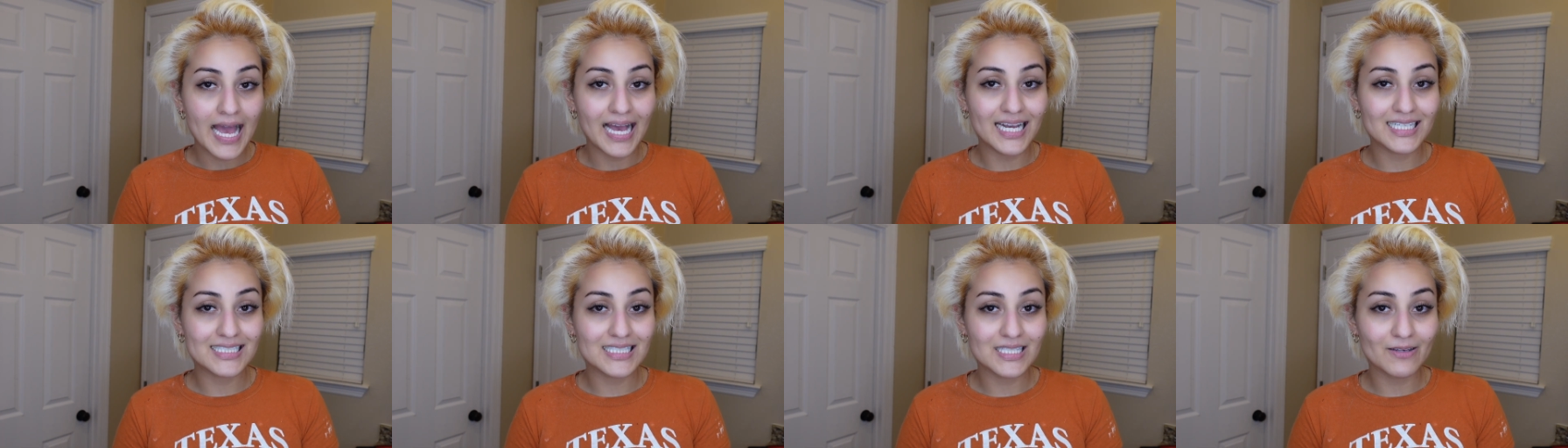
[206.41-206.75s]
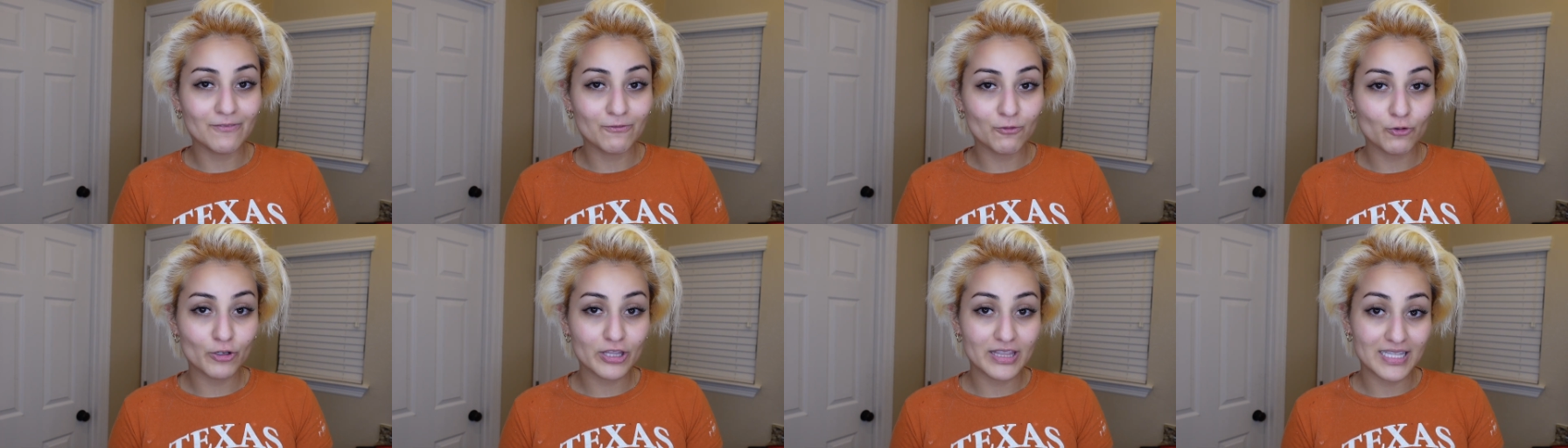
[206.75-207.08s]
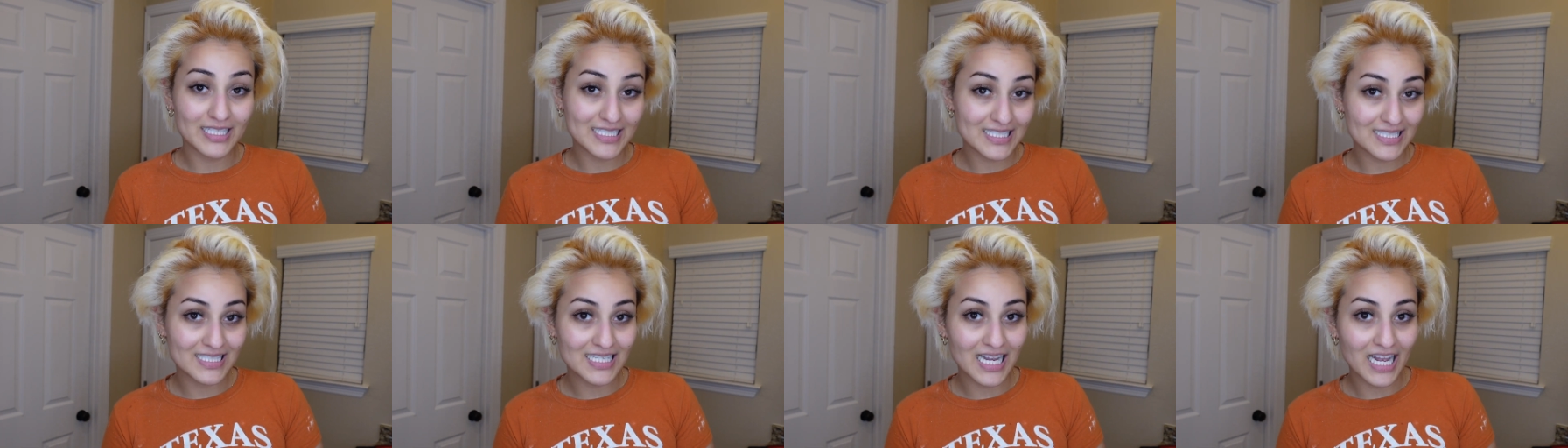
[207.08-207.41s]
except for
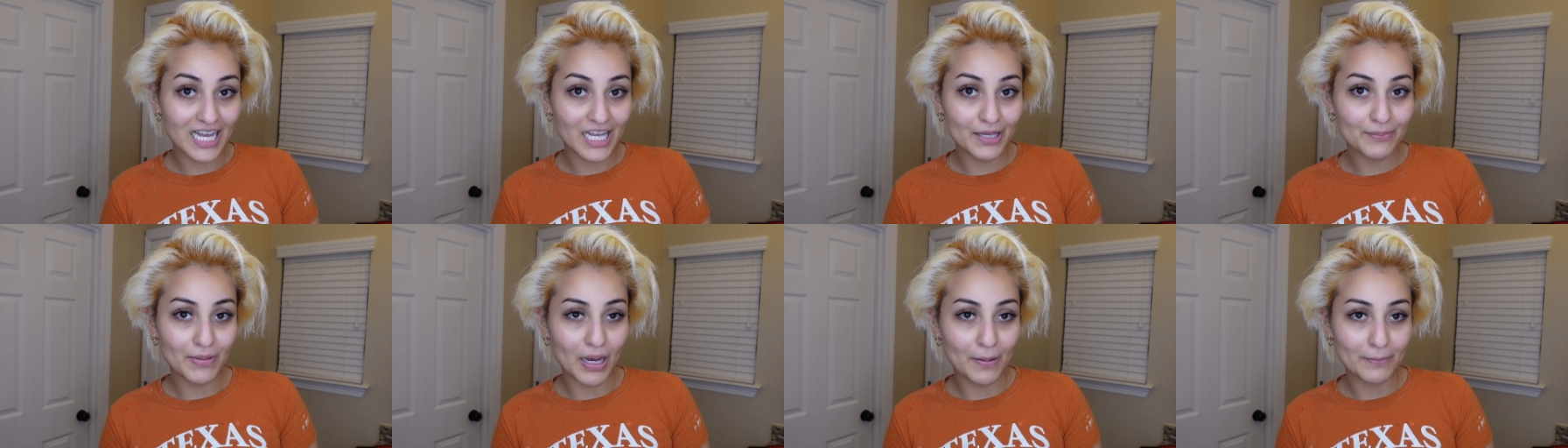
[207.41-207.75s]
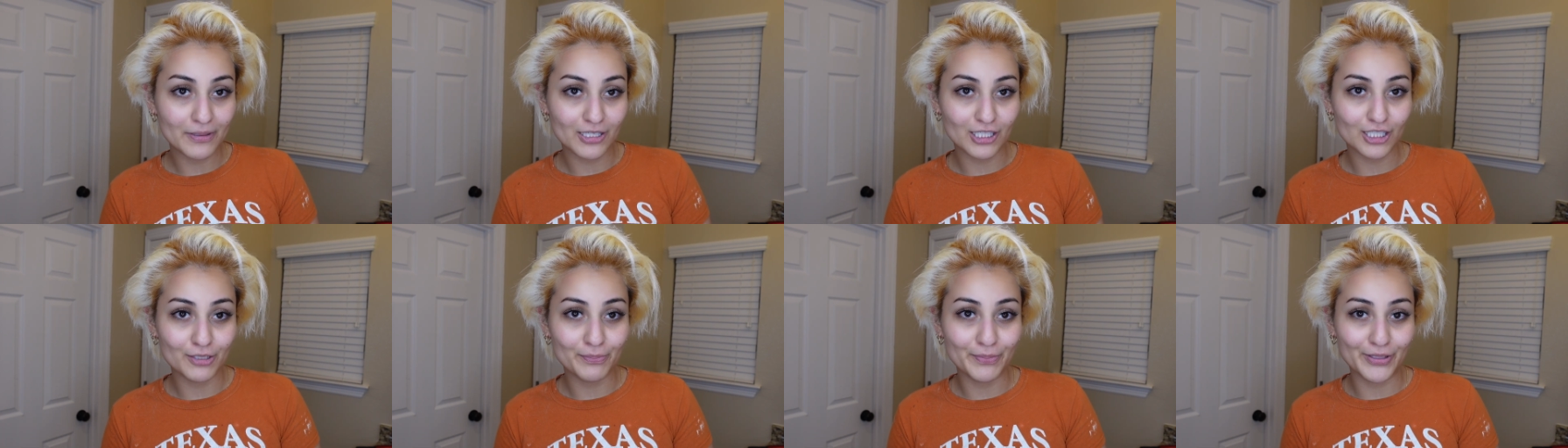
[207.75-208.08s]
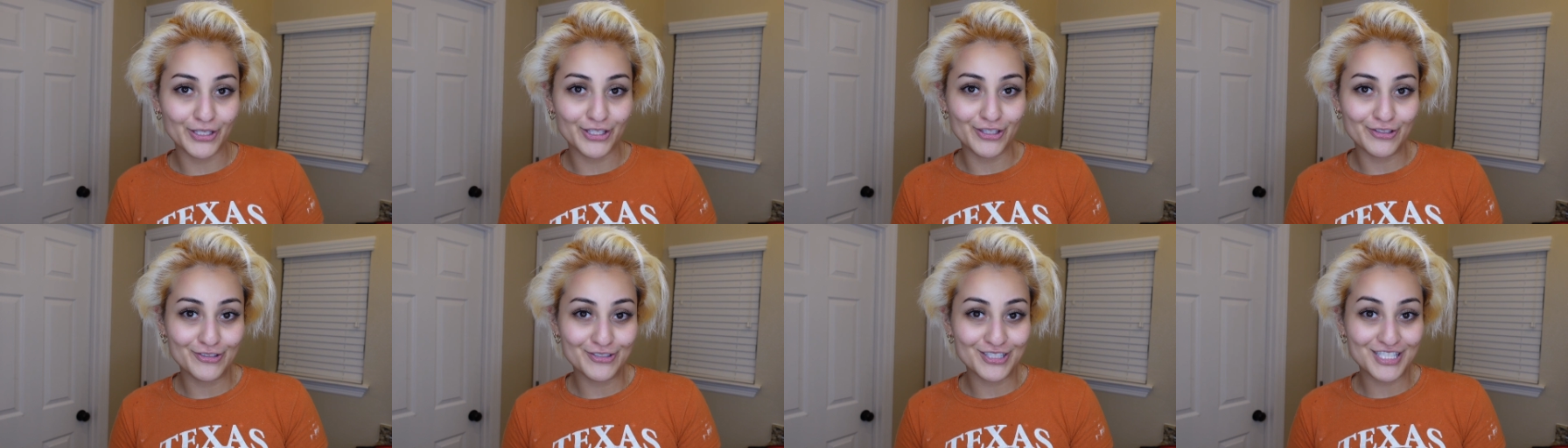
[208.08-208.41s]
this time, I'm gonna be
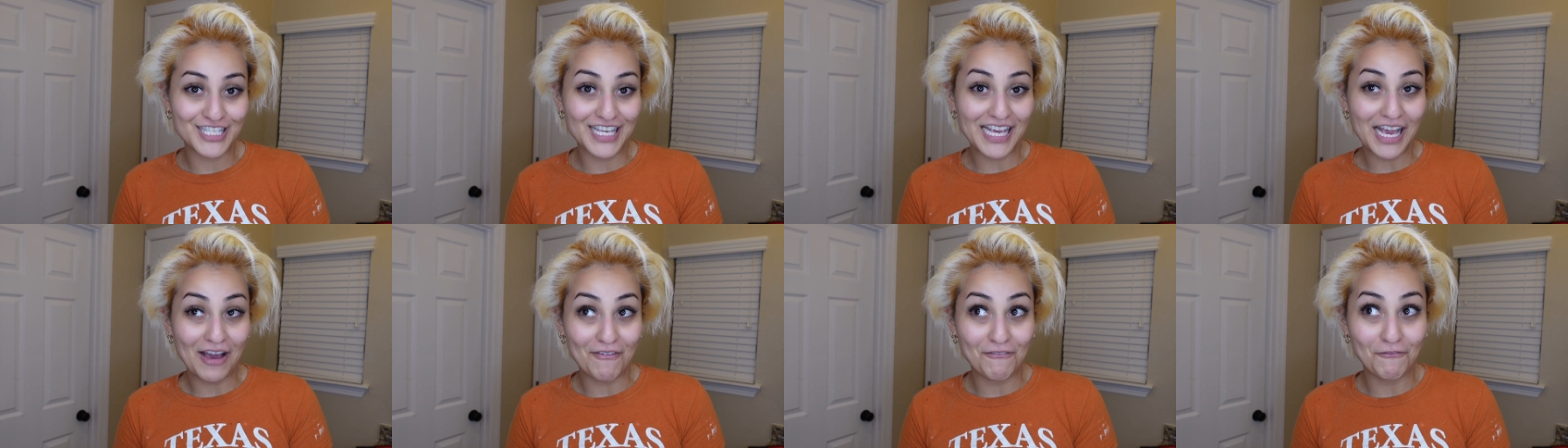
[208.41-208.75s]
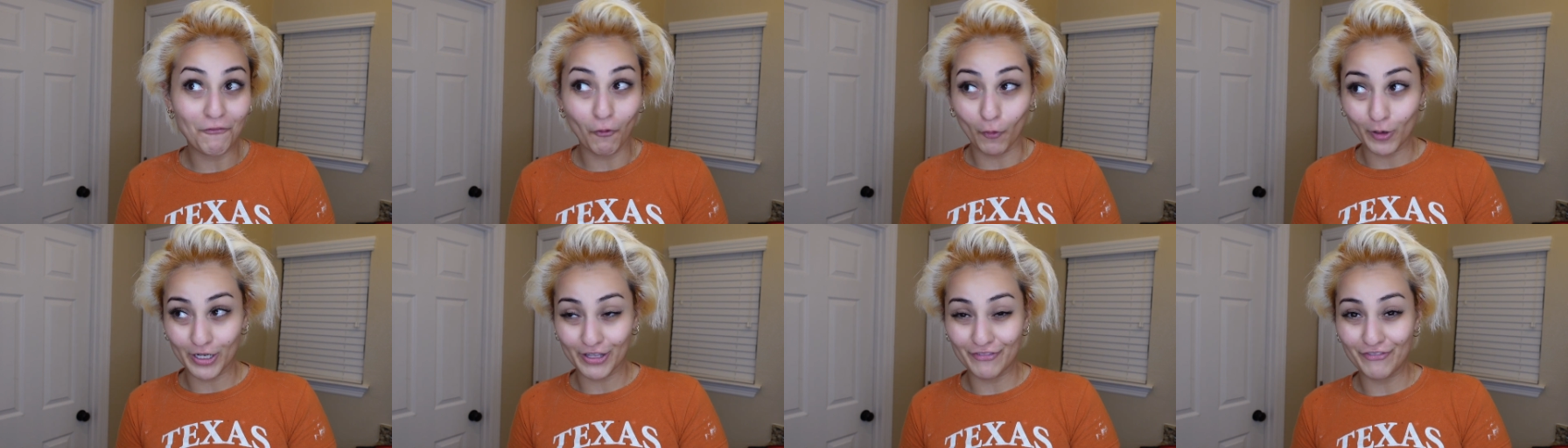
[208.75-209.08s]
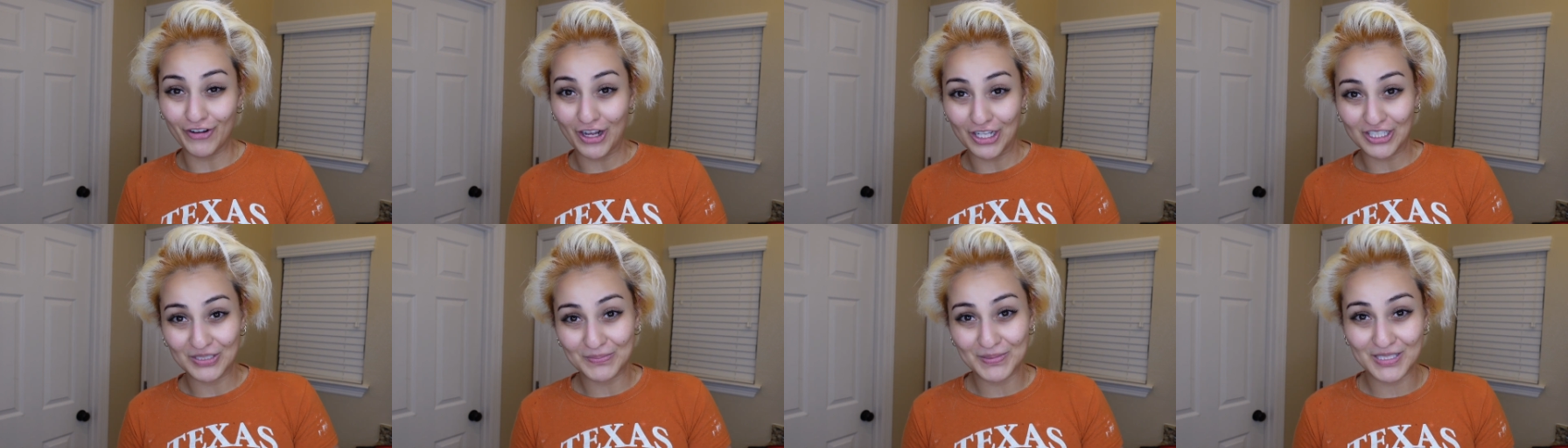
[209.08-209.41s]
using a 40
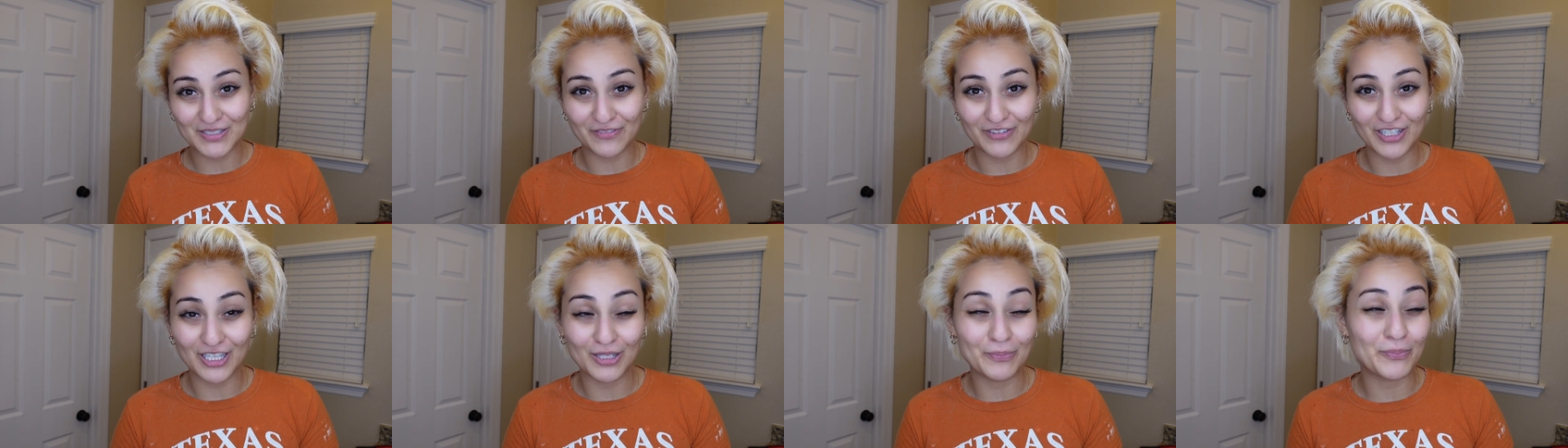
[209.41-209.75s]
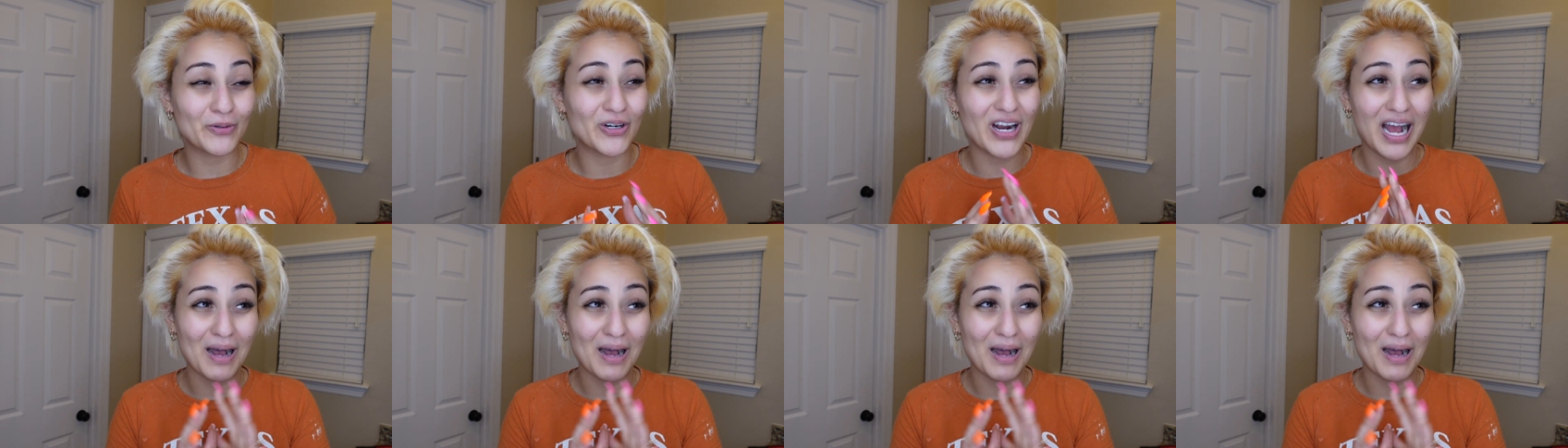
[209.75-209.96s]
volume developer.